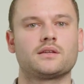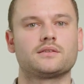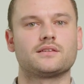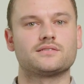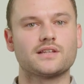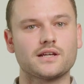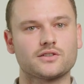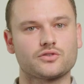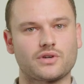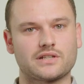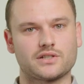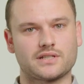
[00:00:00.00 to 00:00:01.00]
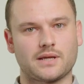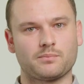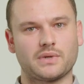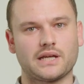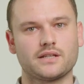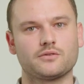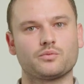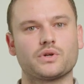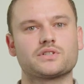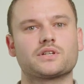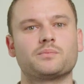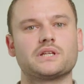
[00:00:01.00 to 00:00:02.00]
The search strategy template,
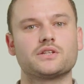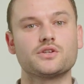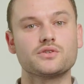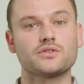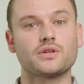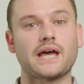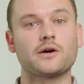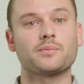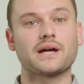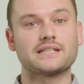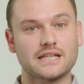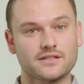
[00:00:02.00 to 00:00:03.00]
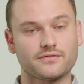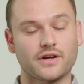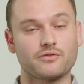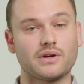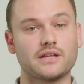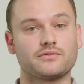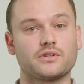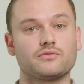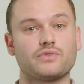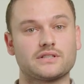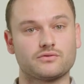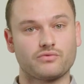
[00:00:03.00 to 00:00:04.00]
which can be used to help identify relevant
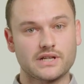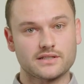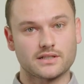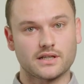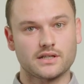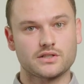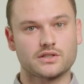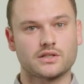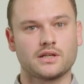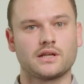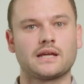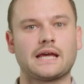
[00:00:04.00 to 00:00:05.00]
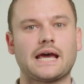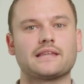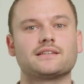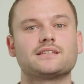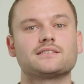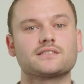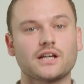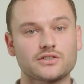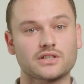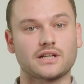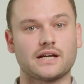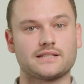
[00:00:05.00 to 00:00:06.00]
written research, and the
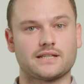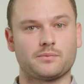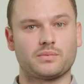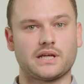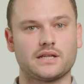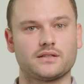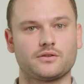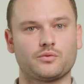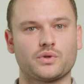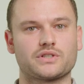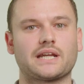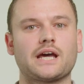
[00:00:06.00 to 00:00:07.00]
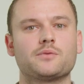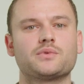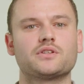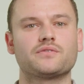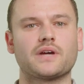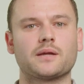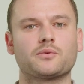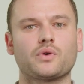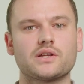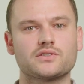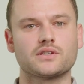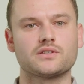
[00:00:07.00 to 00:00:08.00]
discussion guide template, which can help you develop
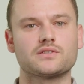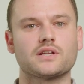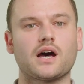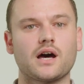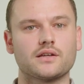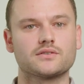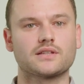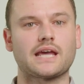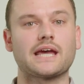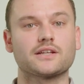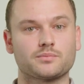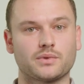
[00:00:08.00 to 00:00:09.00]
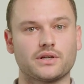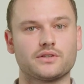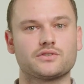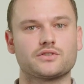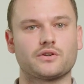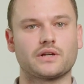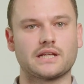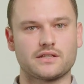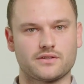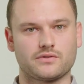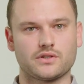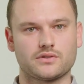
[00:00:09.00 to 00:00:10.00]
questions to ask experts during
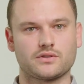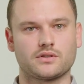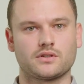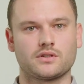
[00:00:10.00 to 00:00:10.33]
interviews.